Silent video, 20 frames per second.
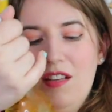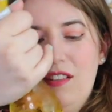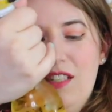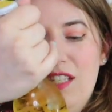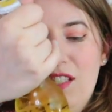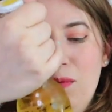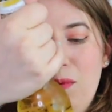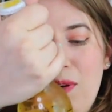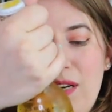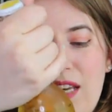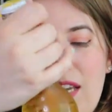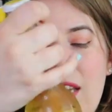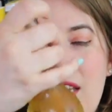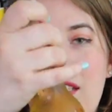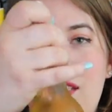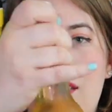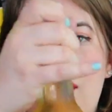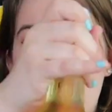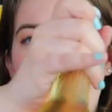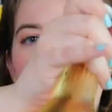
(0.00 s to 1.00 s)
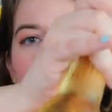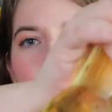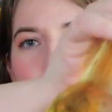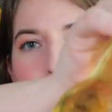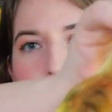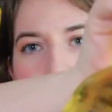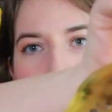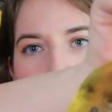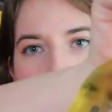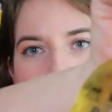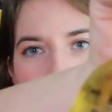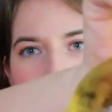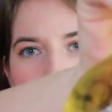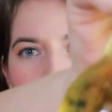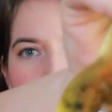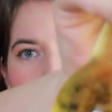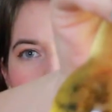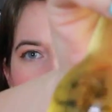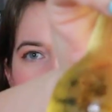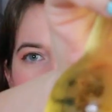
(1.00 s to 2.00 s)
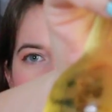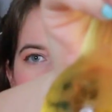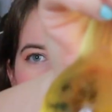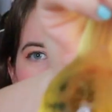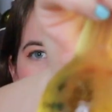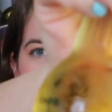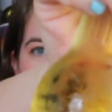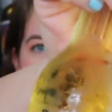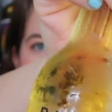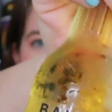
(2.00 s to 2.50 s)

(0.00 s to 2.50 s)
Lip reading: This one is a Balter